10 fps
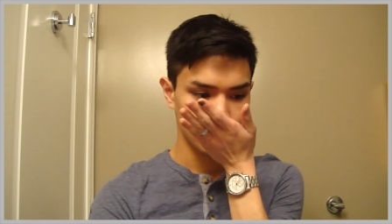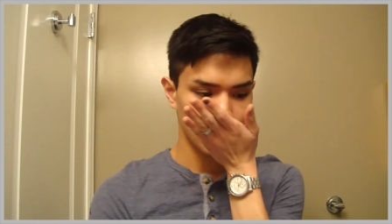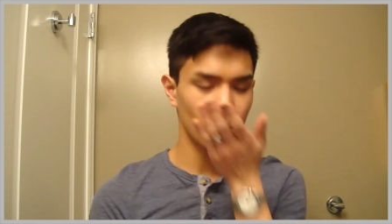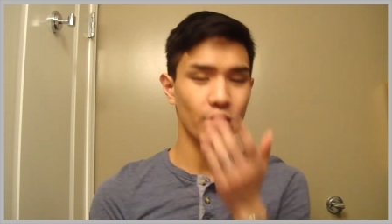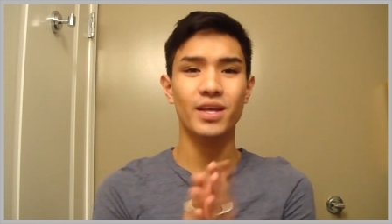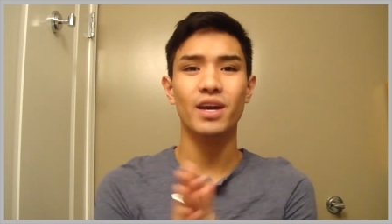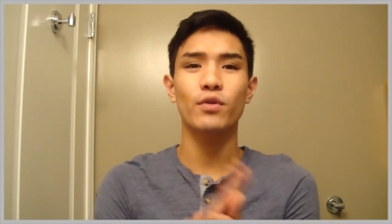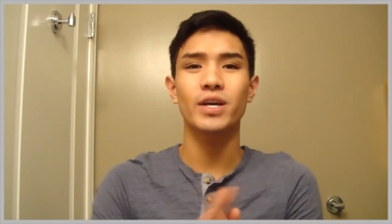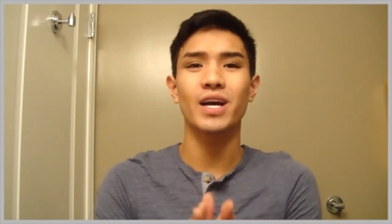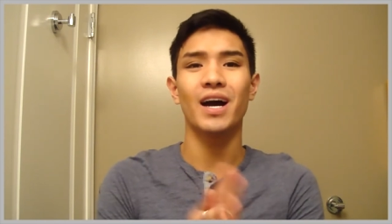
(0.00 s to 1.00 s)
Although I think I've
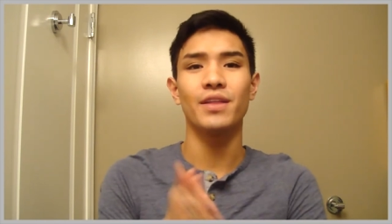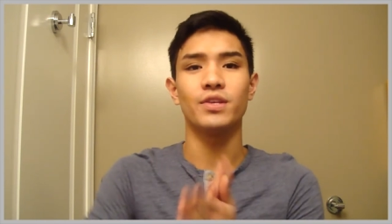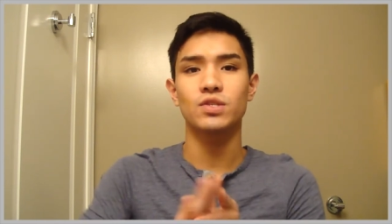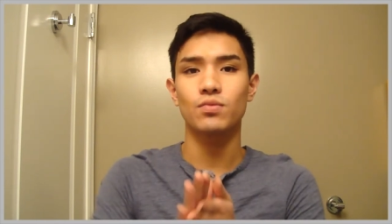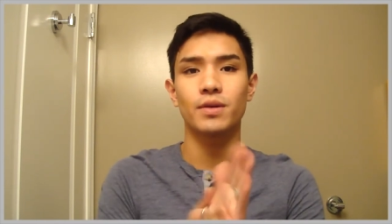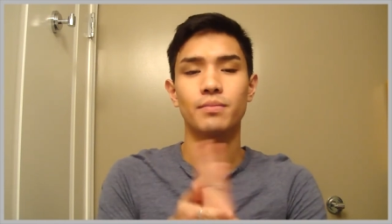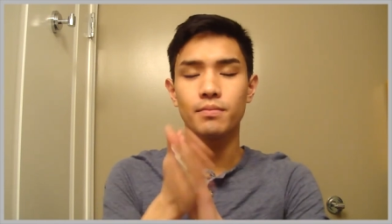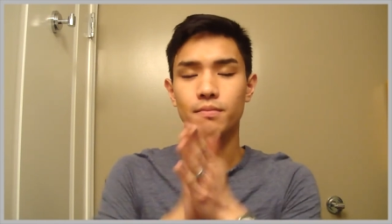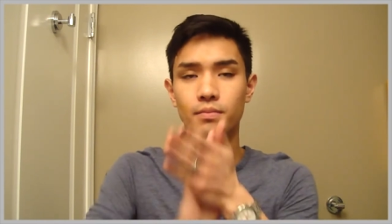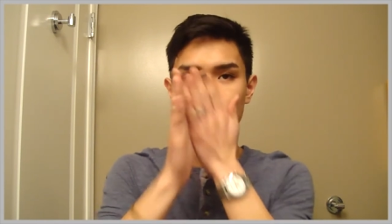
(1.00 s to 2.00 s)
already gotten this one.
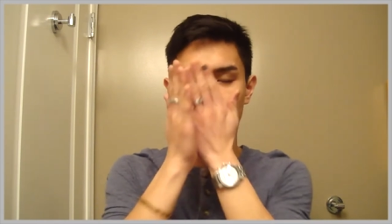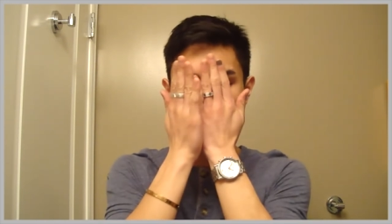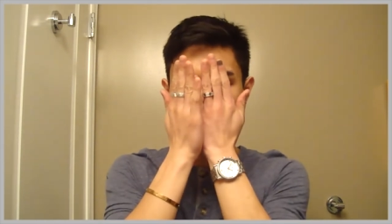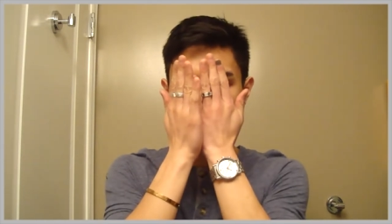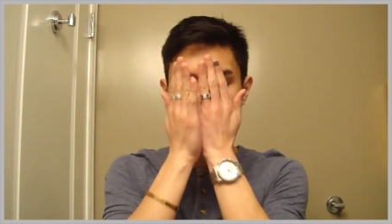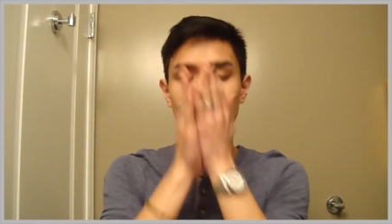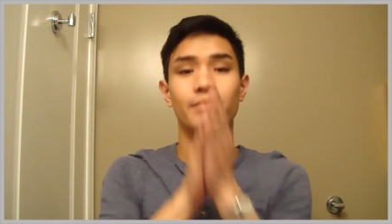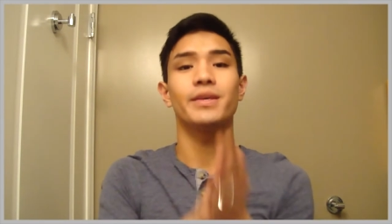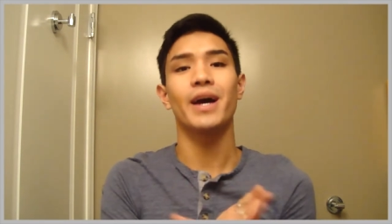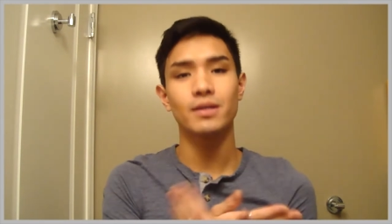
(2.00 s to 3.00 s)

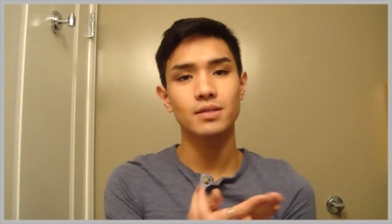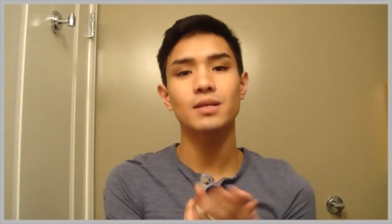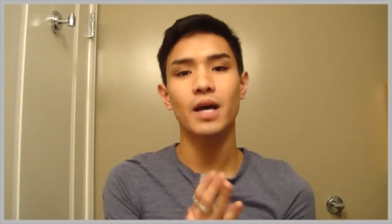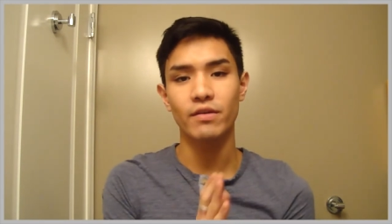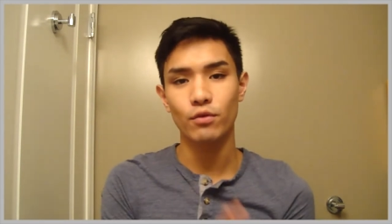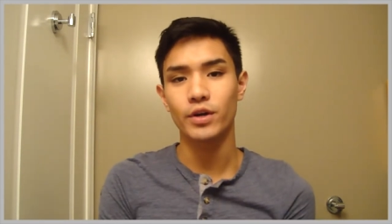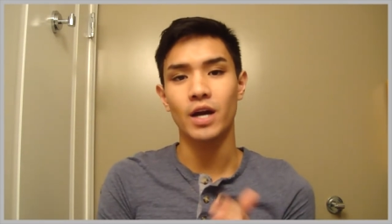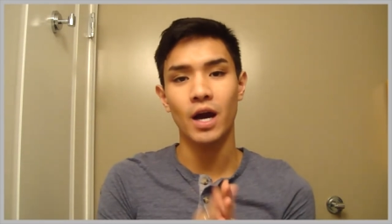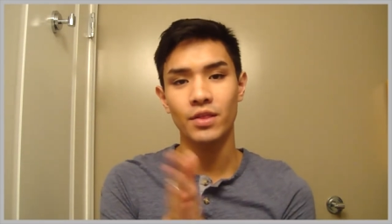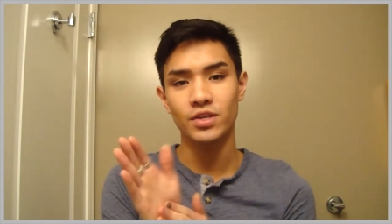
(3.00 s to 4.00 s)
Yes, I've already
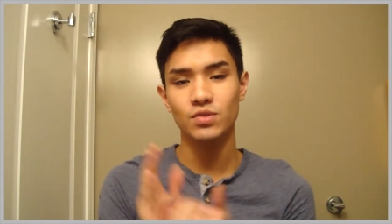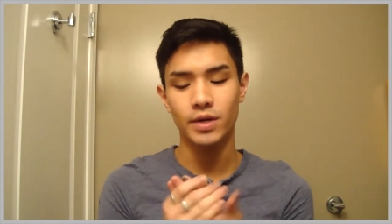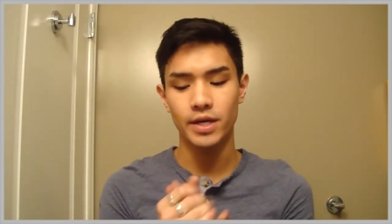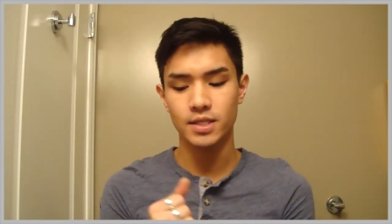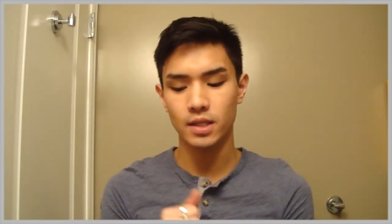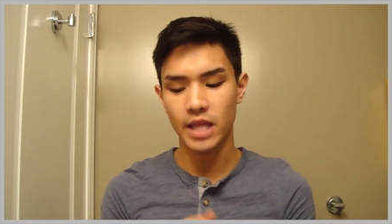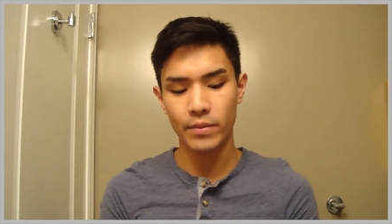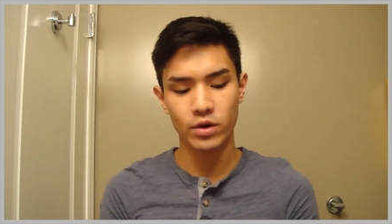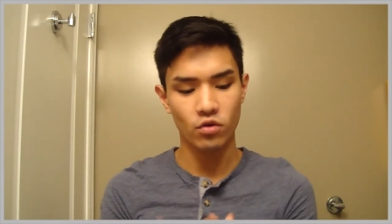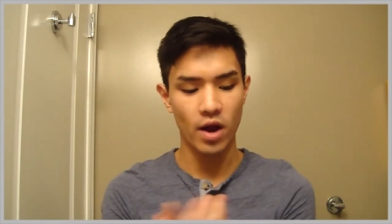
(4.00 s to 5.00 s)
gotten this one. It's a
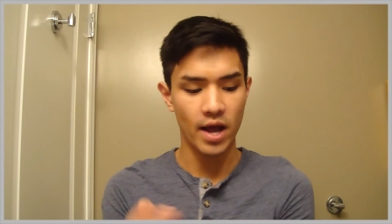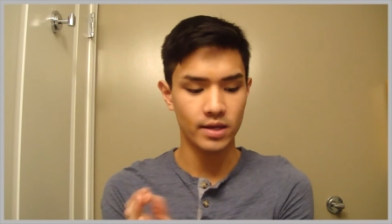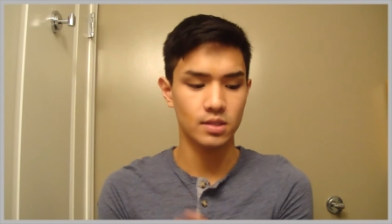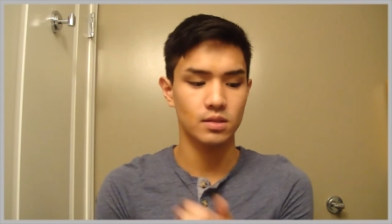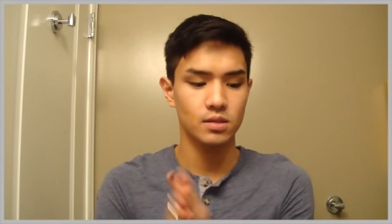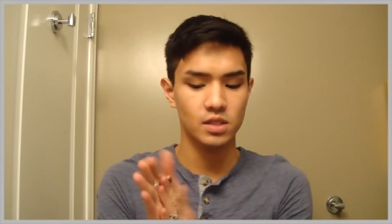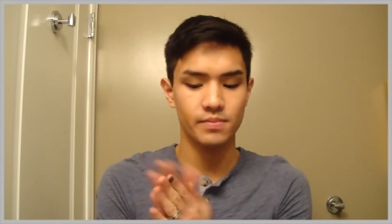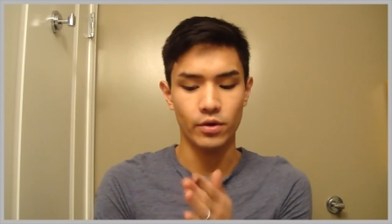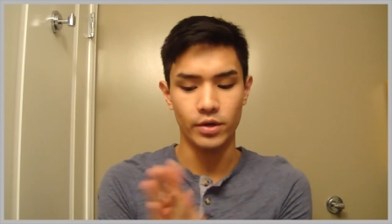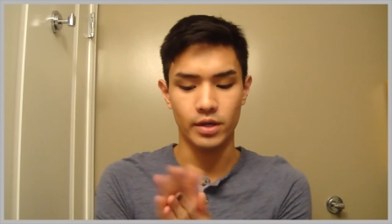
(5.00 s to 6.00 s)
lemongrass
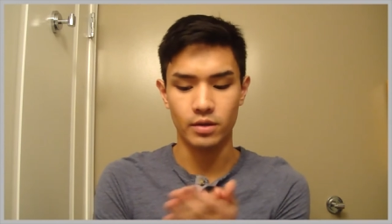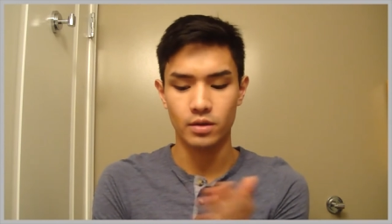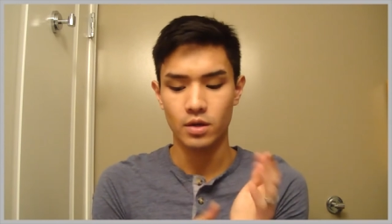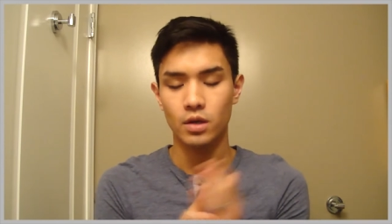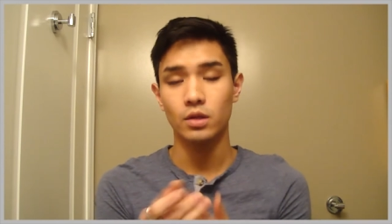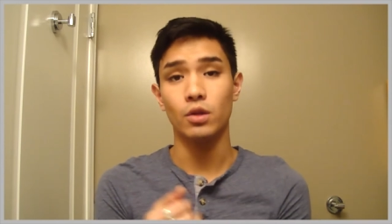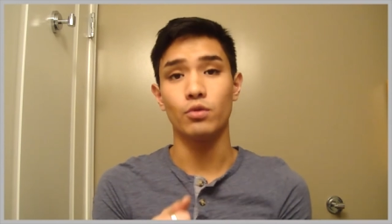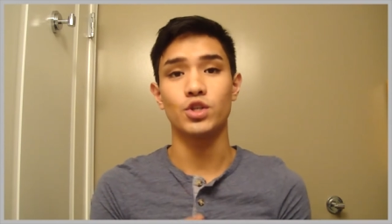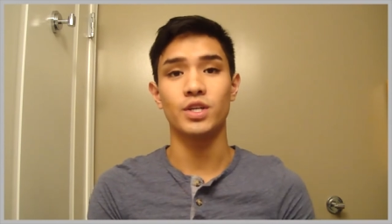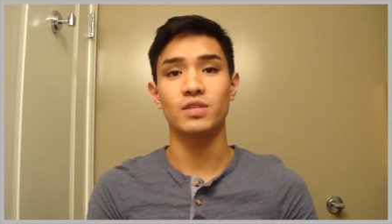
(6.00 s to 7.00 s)
smelling
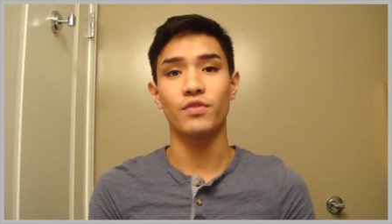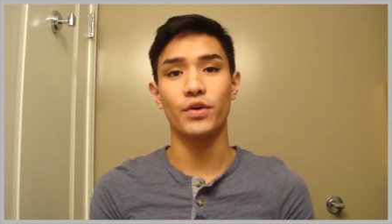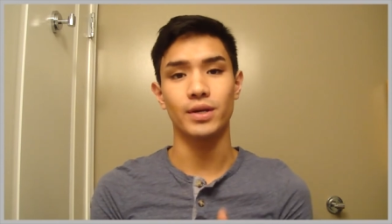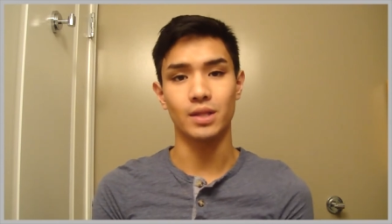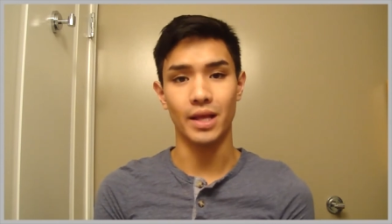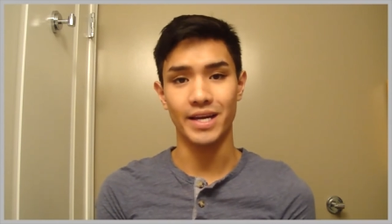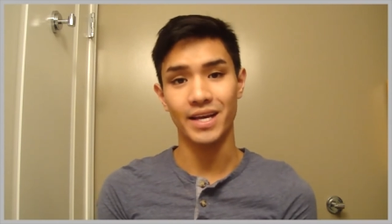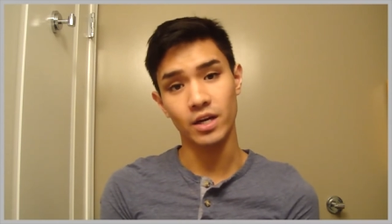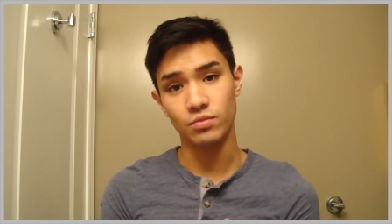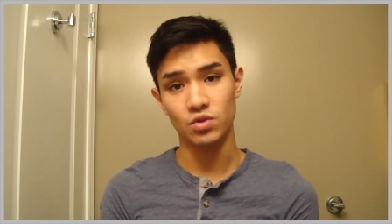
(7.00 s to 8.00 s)
lotion. It's very light
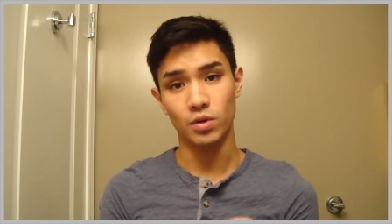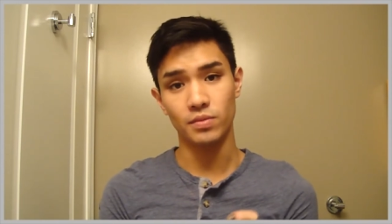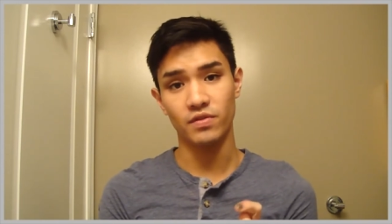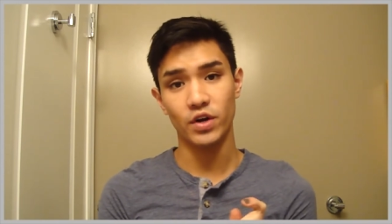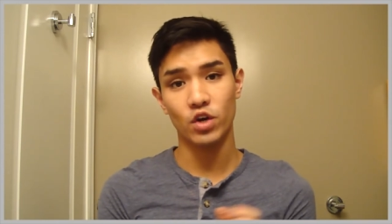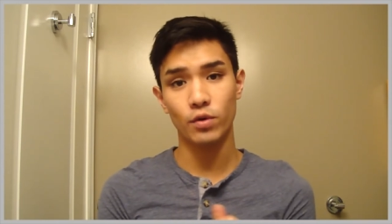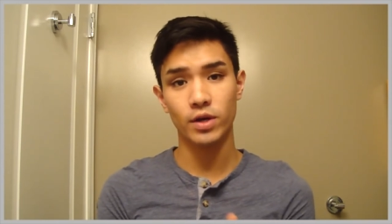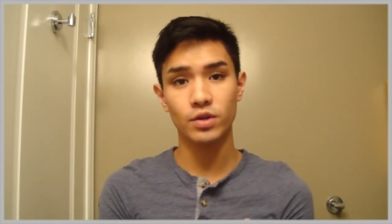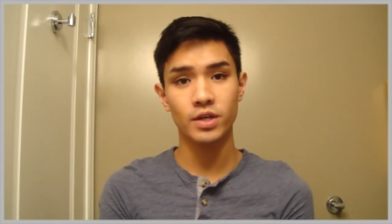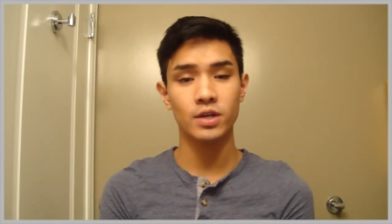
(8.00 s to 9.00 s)
and absorbs very
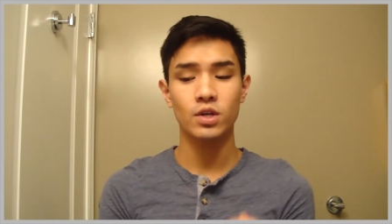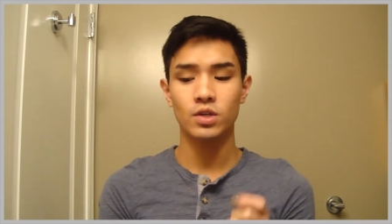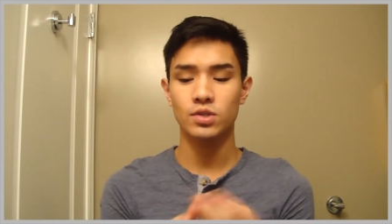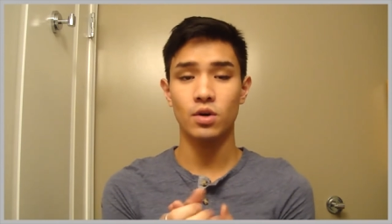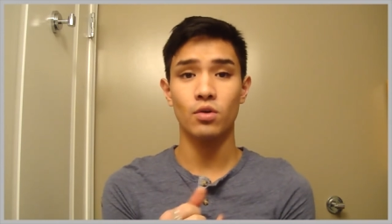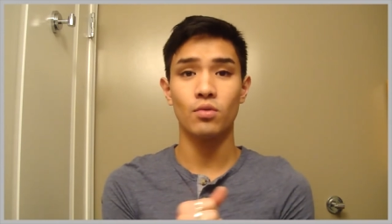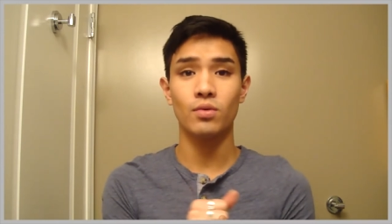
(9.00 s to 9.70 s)
quickly, so